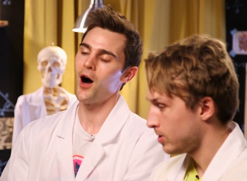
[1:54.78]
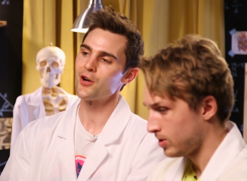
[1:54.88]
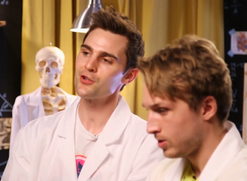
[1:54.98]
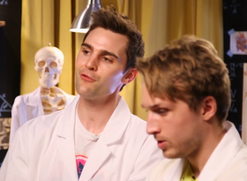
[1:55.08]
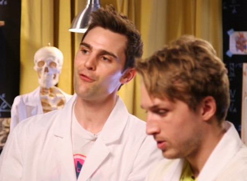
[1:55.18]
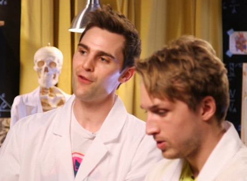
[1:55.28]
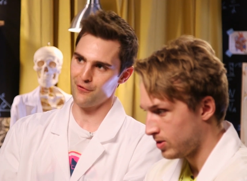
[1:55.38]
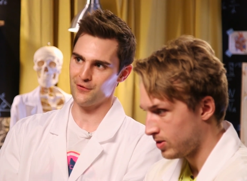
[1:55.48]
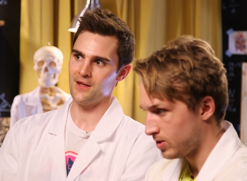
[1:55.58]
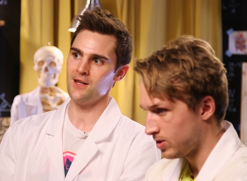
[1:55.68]

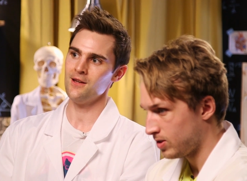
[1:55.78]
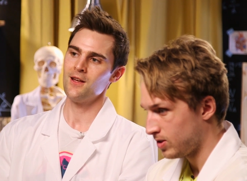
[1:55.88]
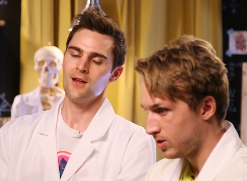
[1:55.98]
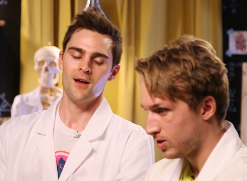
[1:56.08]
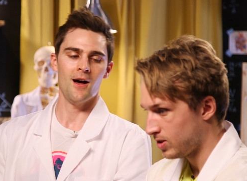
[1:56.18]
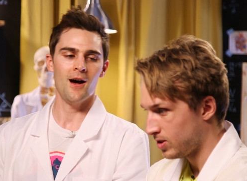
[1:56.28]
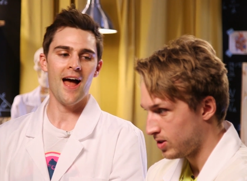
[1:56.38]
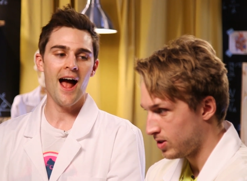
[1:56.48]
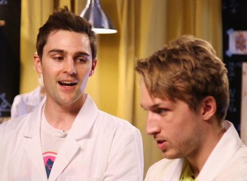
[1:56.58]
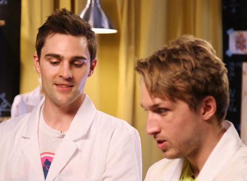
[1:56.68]
Speaker 1: 150 uh,
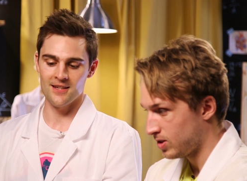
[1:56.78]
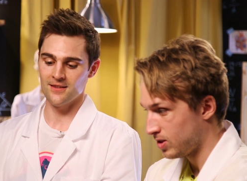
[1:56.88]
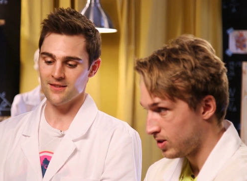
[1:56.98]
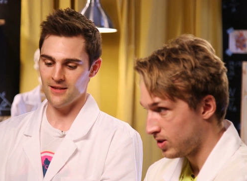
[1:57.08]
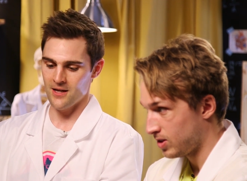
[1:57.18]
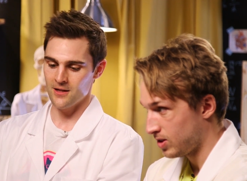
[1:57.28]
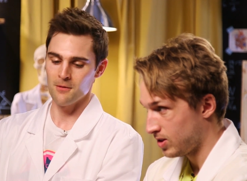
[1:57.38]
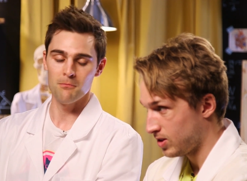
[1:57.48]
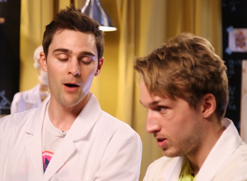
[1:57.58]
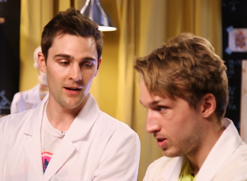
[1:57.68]
accidents
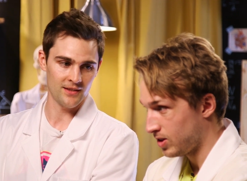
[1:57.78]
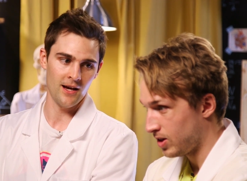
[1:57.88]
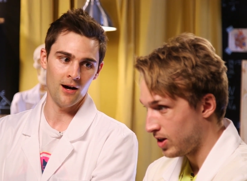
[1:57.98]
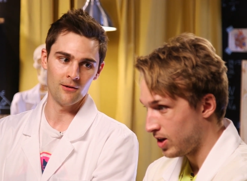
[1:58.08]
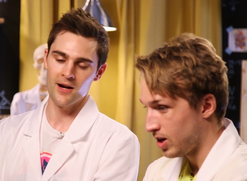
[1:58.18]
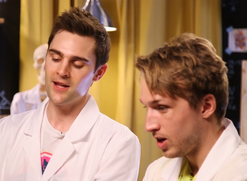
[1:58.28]
in Moscow,